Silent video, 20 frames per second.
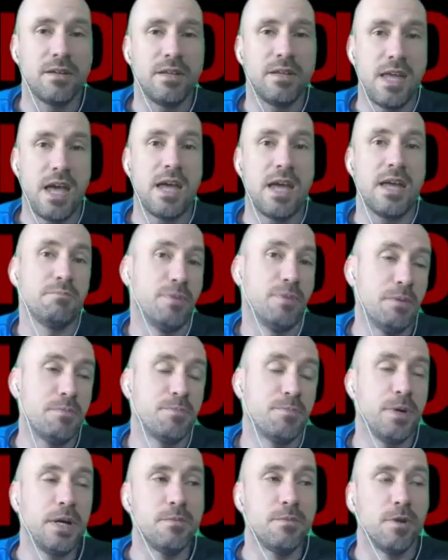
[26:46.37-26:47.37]
yeah, pr-
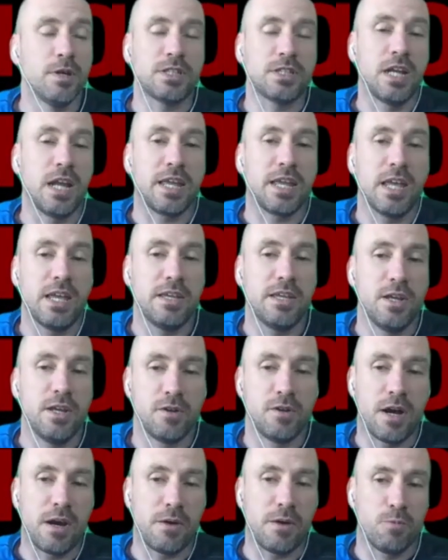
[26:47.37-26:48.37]
pretty much, like, you
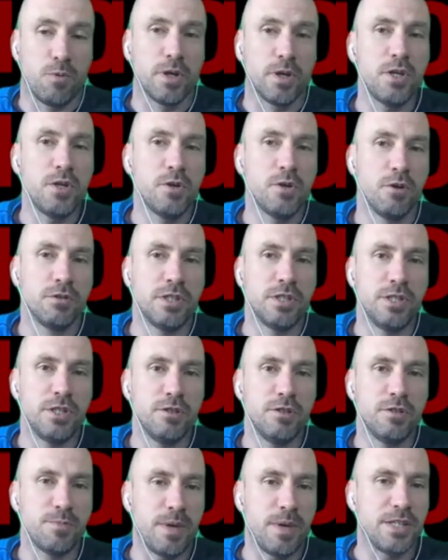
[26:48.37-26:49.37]
know, what are you going to
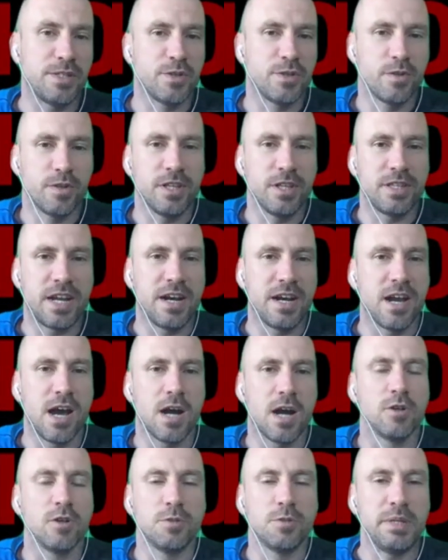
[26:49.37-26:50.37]
do to make sure that they're
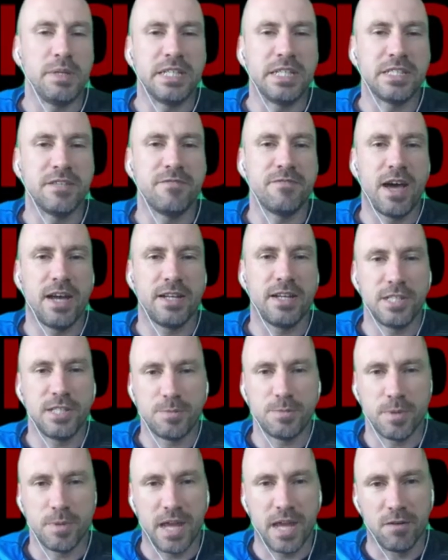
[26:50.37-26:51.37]
not going to be
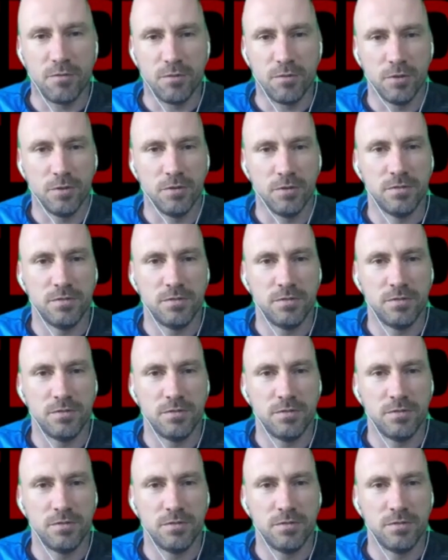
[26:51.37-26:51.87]
disadvantaged by that rule?